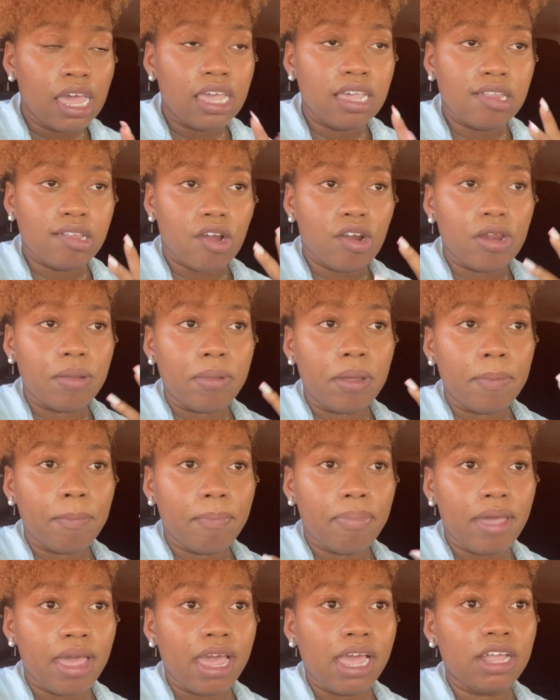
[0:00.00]
He's already been
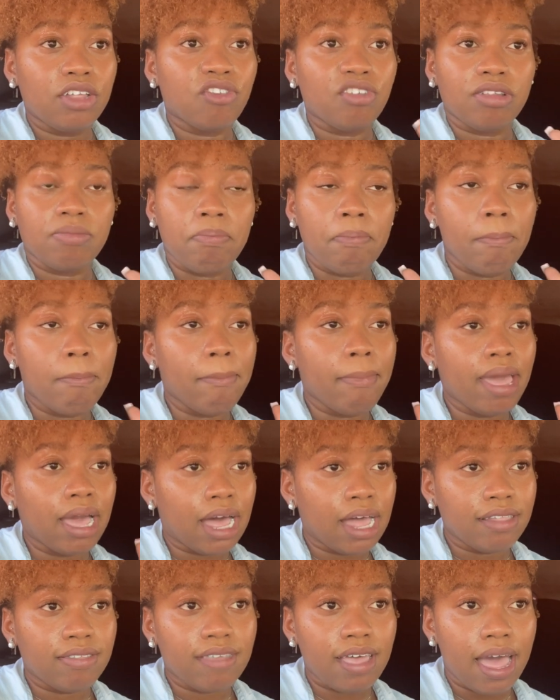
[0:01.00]
paid. Just
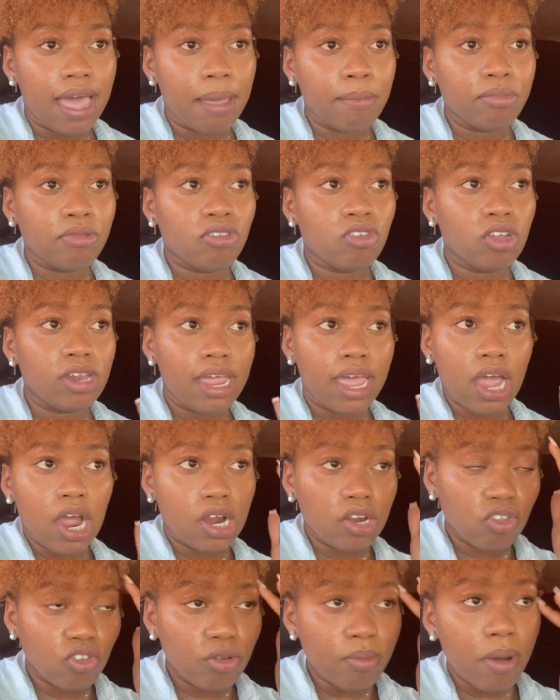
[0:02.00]
make a time today
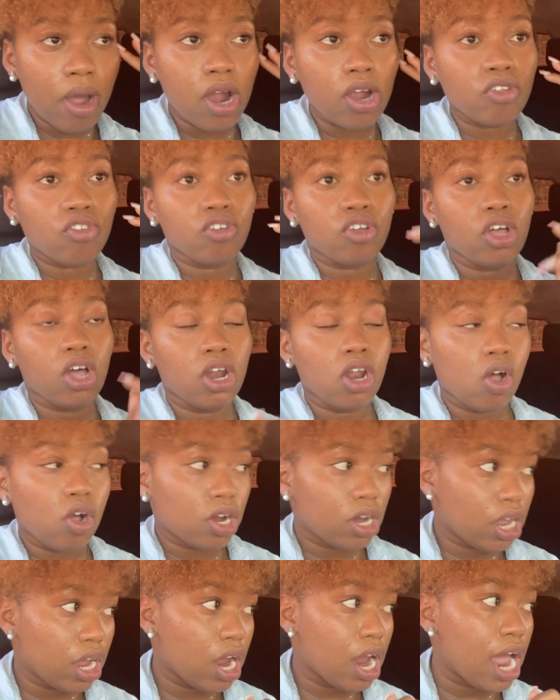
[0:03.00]
or tomorrow to go
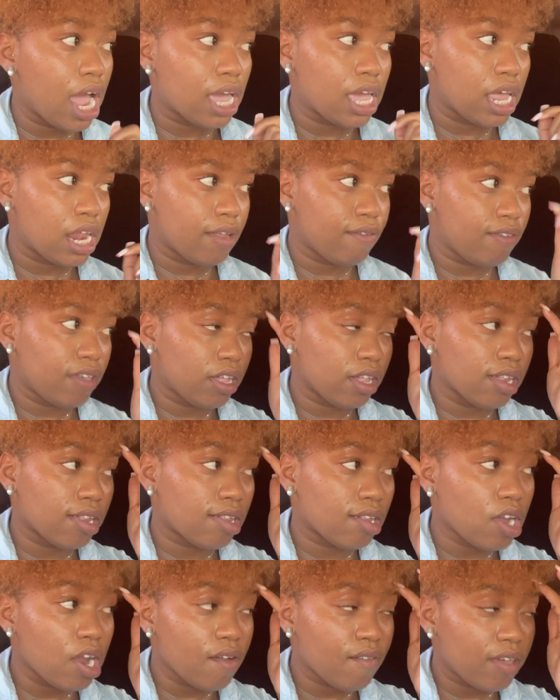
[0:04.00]
down there and get the vehicle
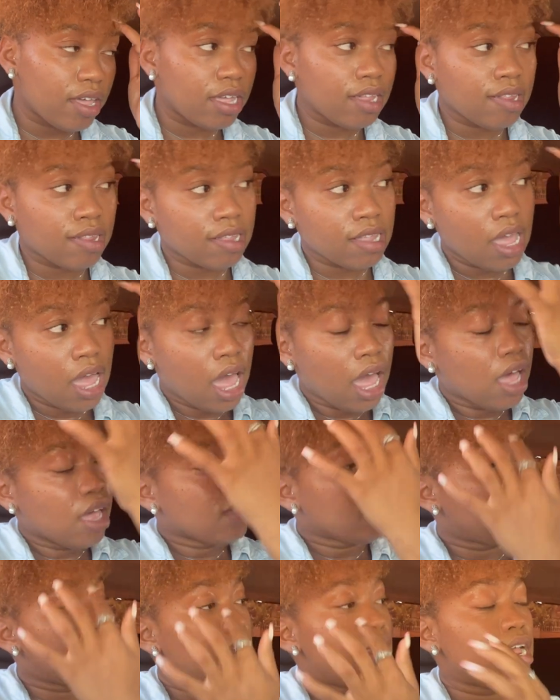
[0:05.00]
serviced.
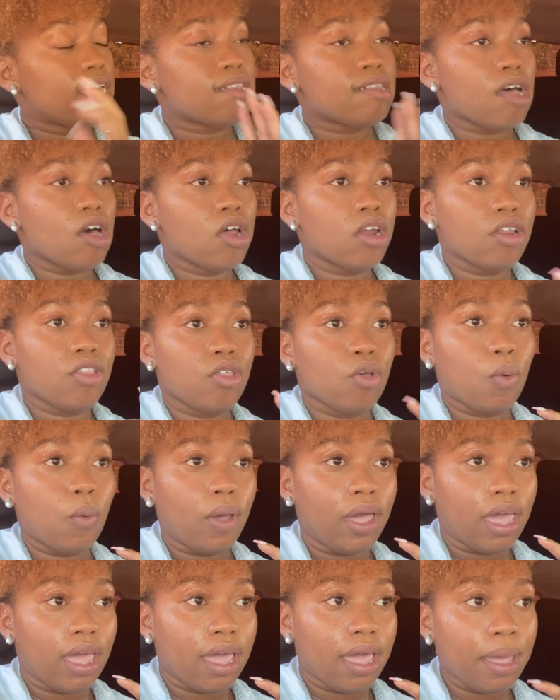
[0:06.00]
So that's out of the
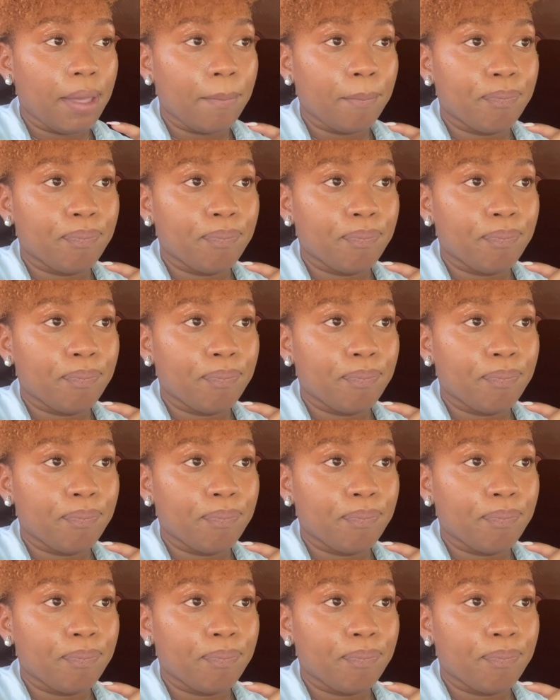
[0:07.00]
way.